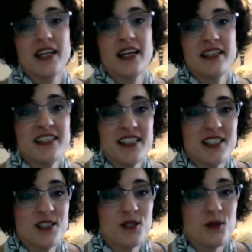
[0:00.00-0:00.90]
Anya says
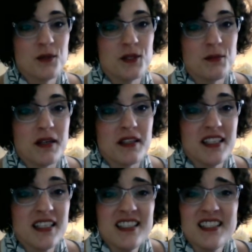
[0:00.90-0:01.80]
it's the worst month.
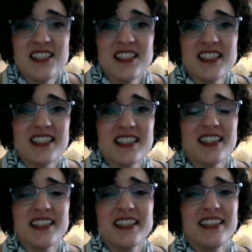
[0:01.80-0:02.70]
It is just,